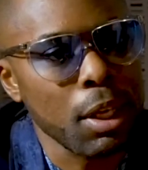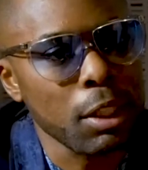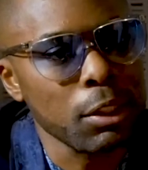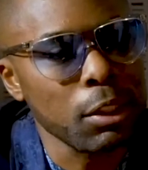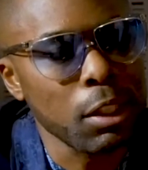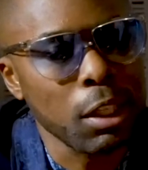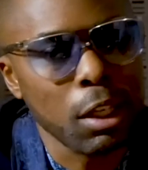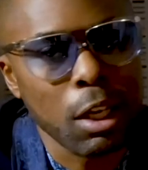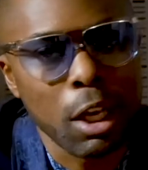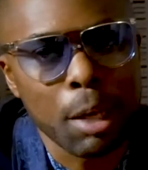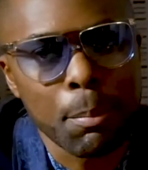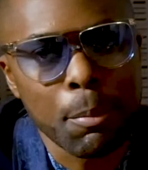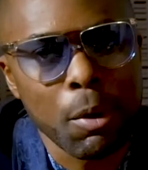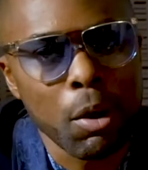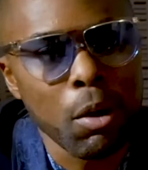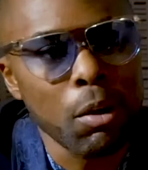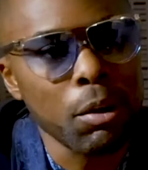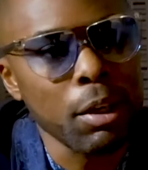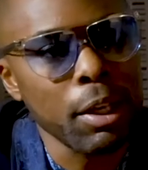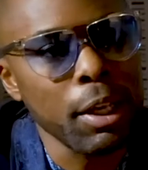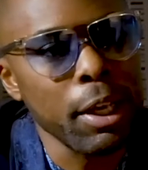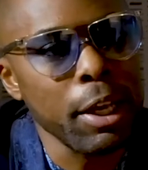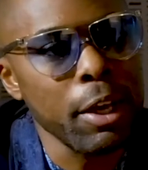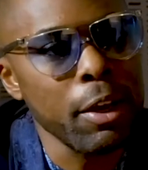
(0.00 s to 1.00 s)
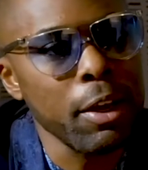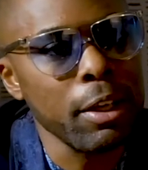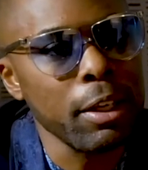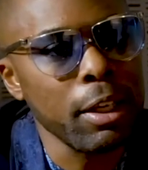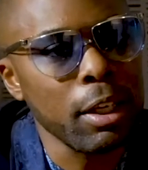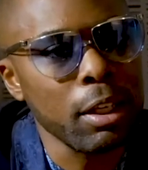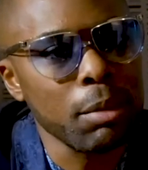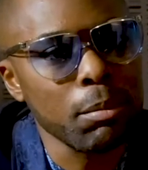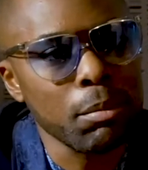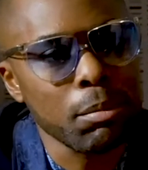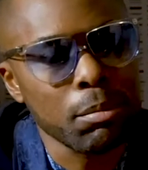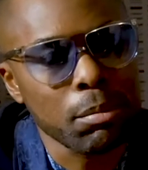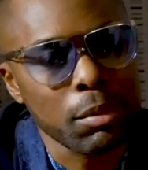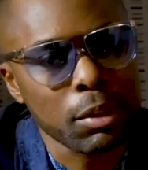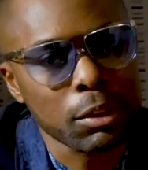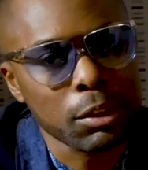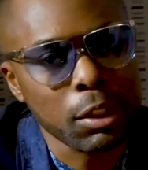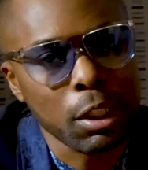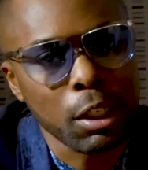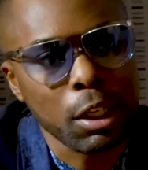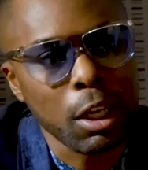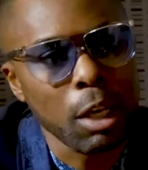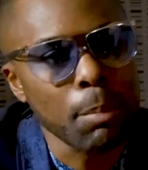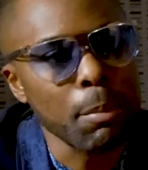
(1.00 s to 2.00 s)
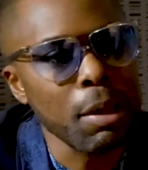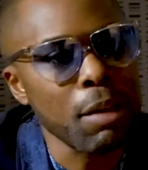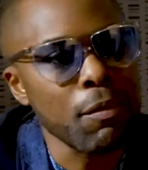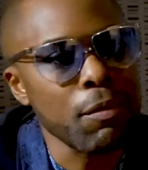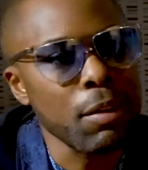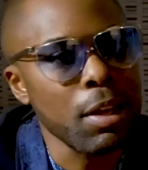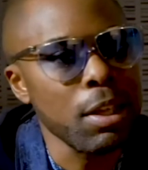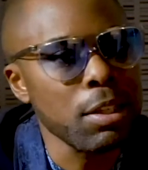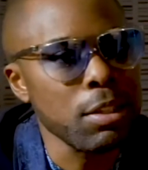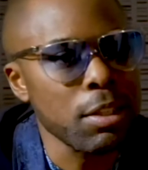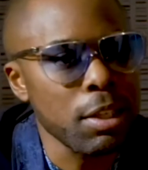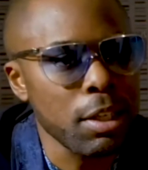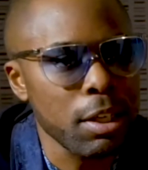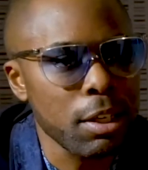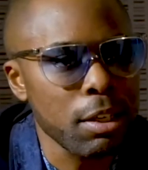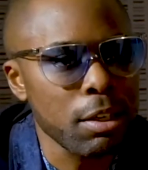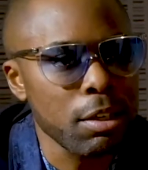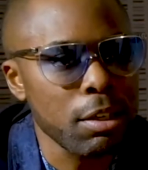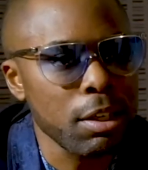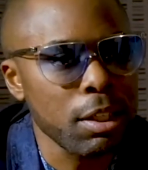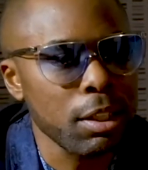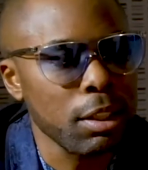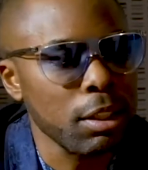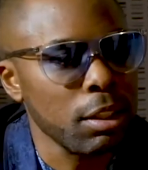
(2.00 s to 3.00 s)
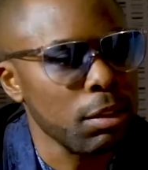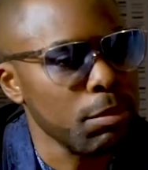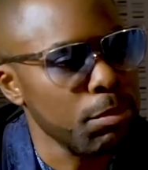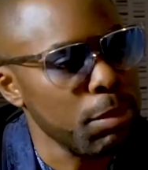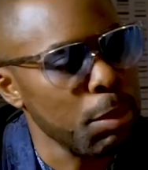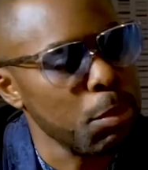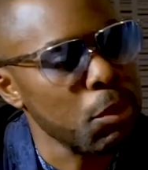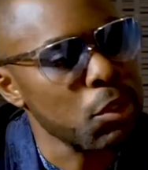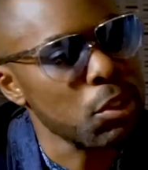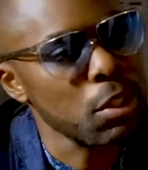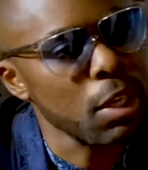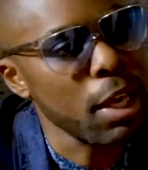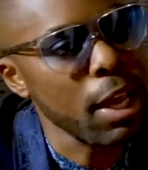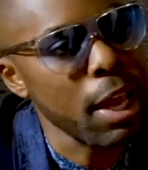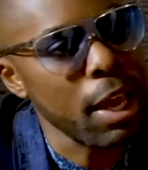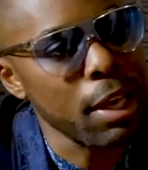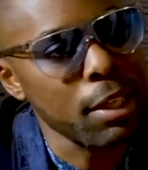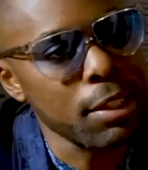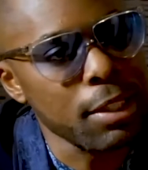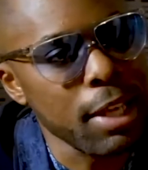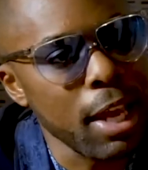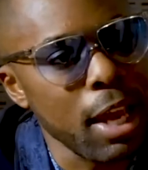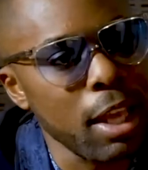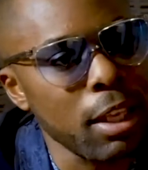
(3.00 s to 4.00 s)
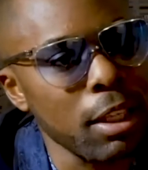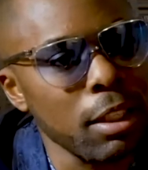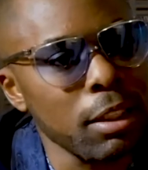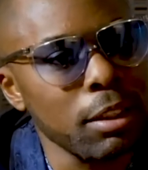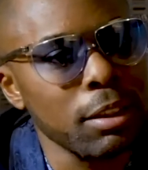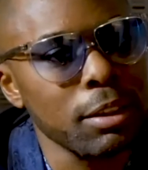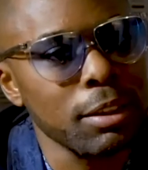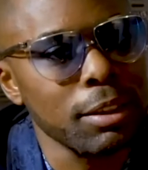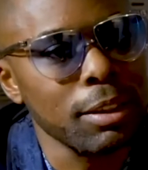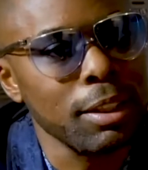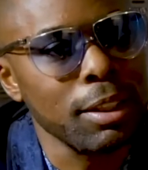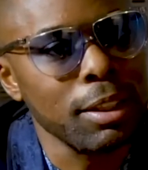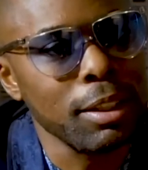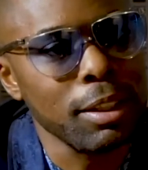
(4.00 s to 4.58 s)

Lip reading: I started cutting my own hair, and then started cutting my friends' hair, and people saw I had a talent.